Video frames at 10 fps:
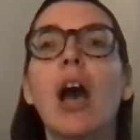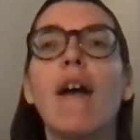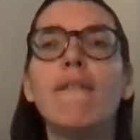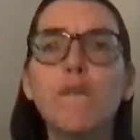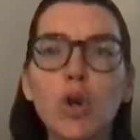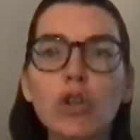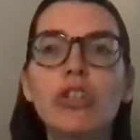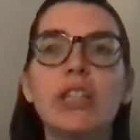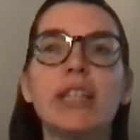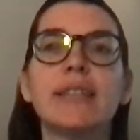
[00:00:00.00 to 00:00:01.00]

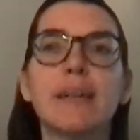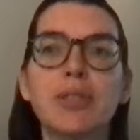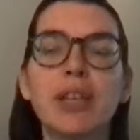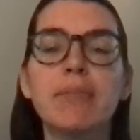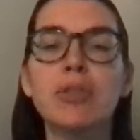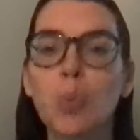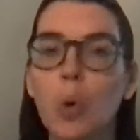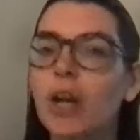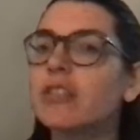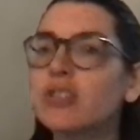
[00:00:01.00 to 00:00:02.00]
Unfortunately, sometimes the
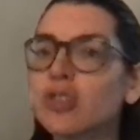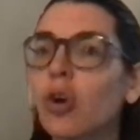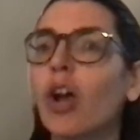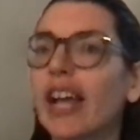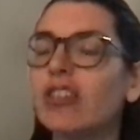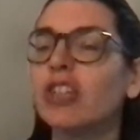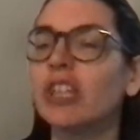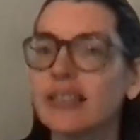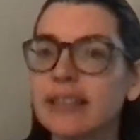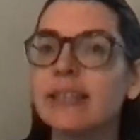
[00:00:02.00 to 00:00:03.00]
word does not actually
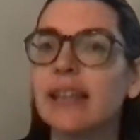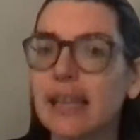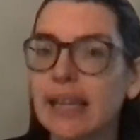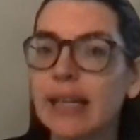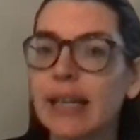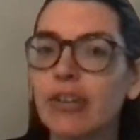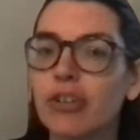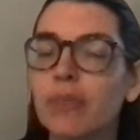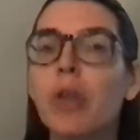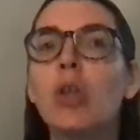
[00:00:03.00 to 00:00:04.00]
exist in
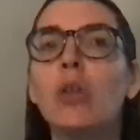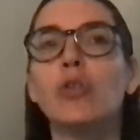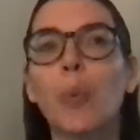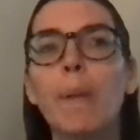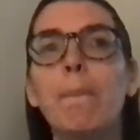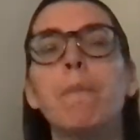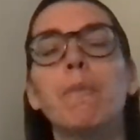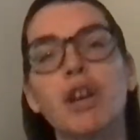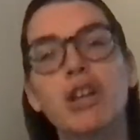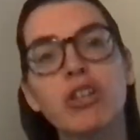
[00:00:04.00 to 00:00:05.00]
English. So when
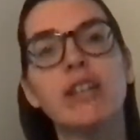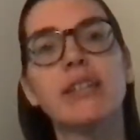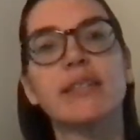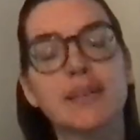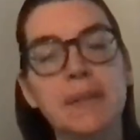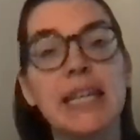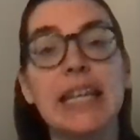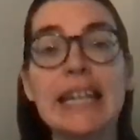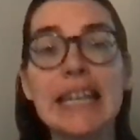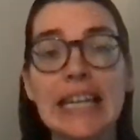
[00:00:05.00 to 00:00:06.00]
French learners are
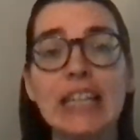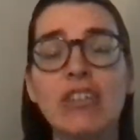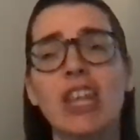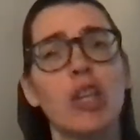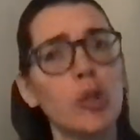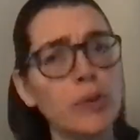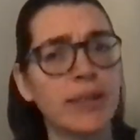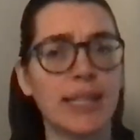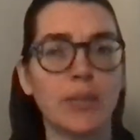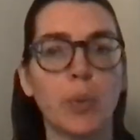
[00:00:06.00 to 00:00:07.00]
speaking English, they
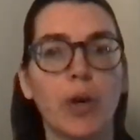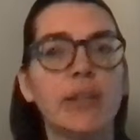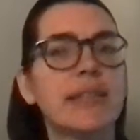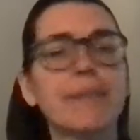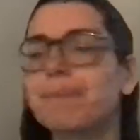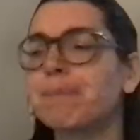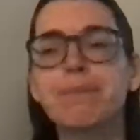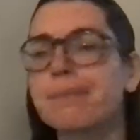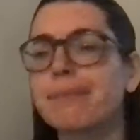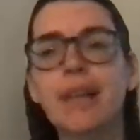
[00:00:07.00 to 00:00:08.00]
use these words
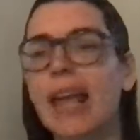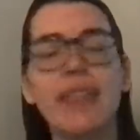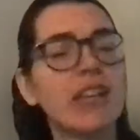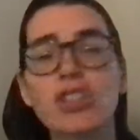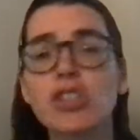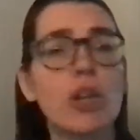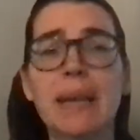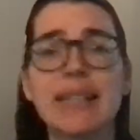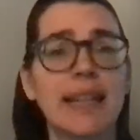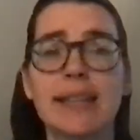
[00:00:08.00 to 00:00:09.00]
and they just don't
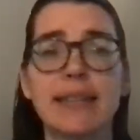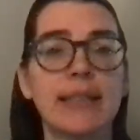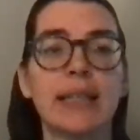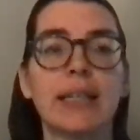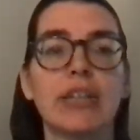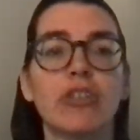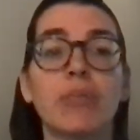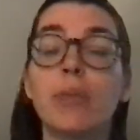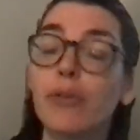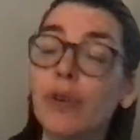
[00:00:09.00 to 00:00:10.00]
make sense in English.
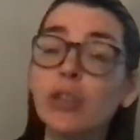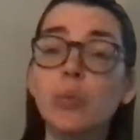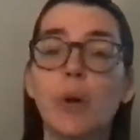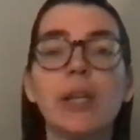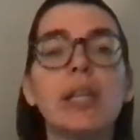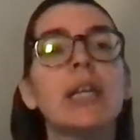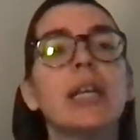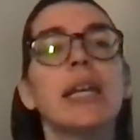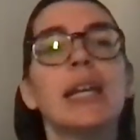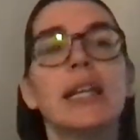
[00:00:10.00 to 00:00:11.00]
The first one
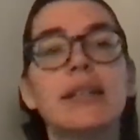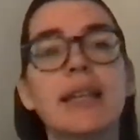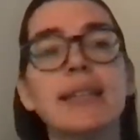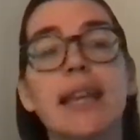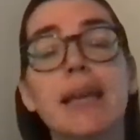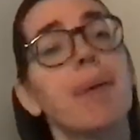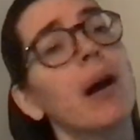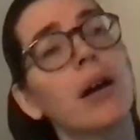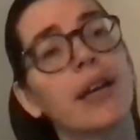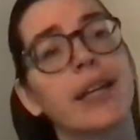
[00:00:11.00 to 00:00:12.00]
is they say
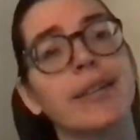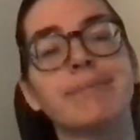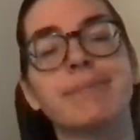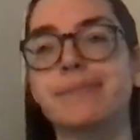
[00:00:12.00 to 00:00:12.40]
parking.